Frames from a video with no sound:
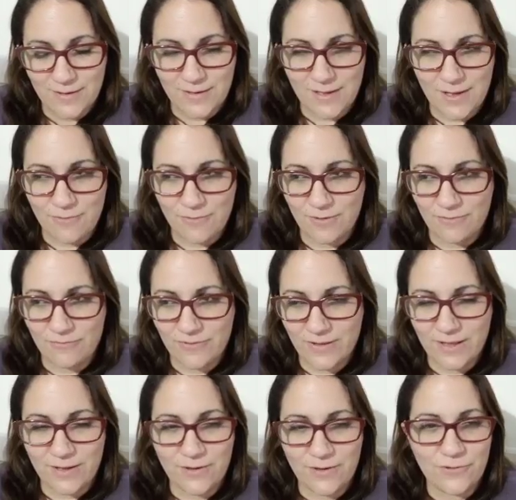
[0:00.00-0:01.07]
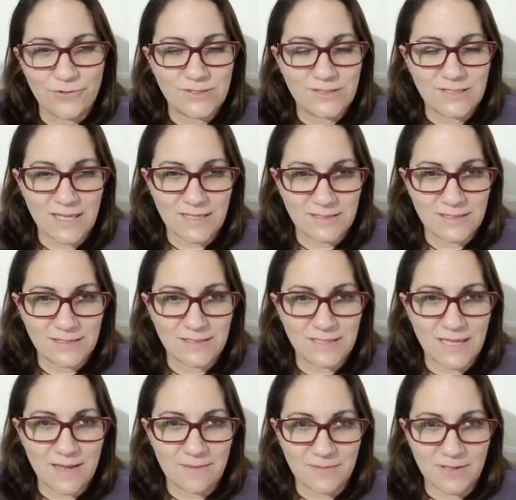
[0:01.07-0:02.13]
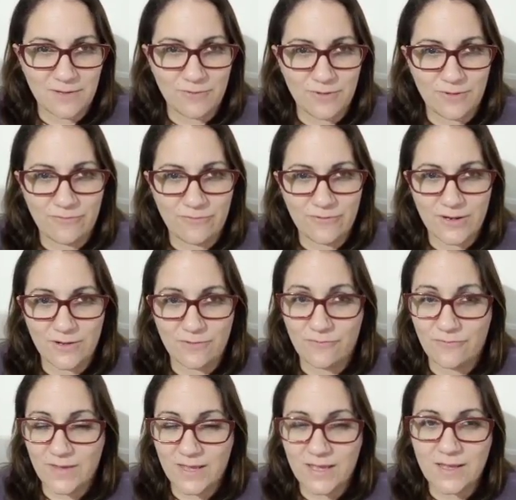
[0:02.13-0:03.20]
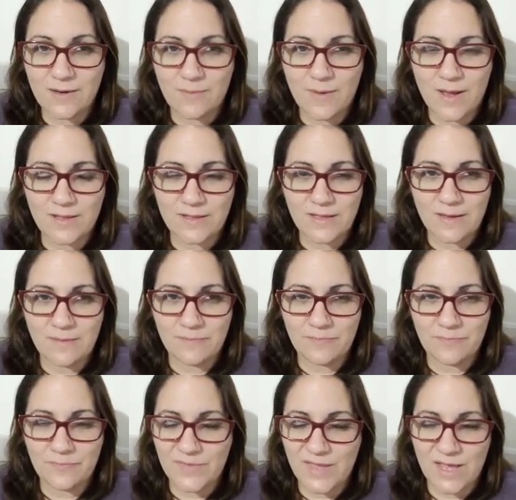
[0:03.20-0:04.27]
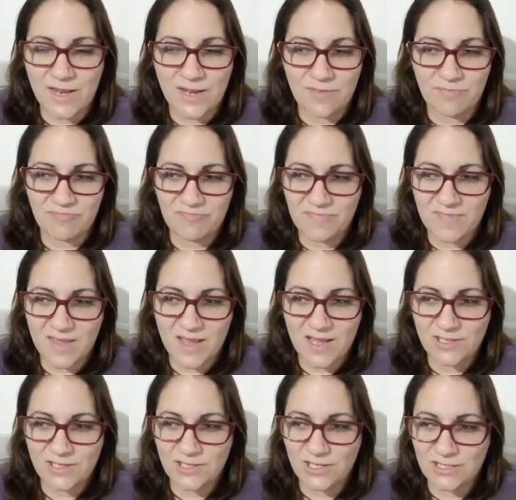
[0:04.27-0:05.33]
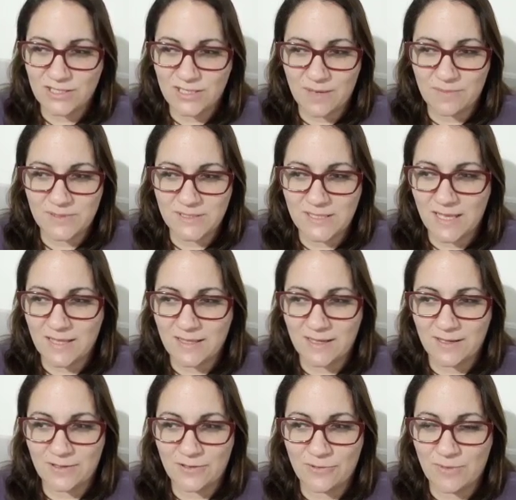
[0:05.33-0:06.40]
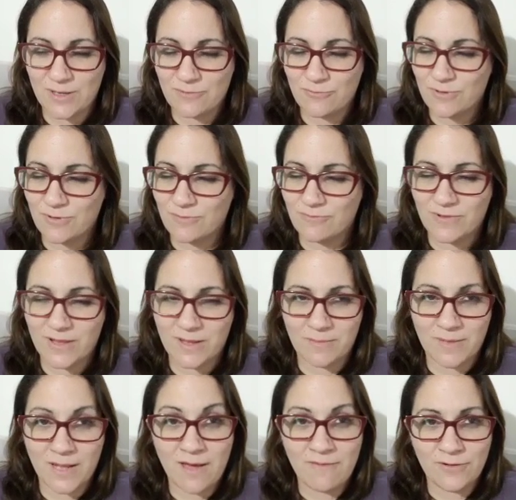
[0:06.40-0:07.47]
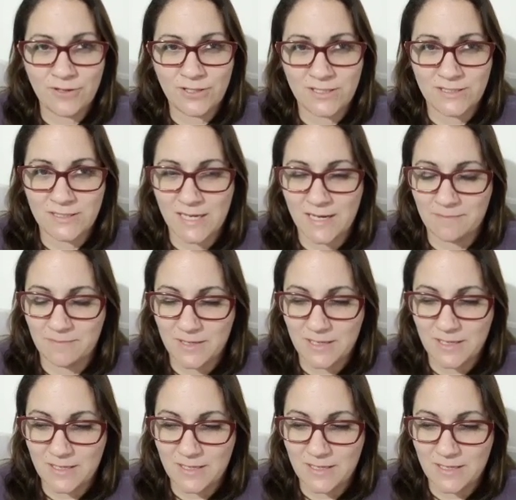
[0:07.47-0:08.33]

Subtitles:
They will feel you sensing them, they will feel you thinking about them. And I just kept sending to my twin flame love all the time.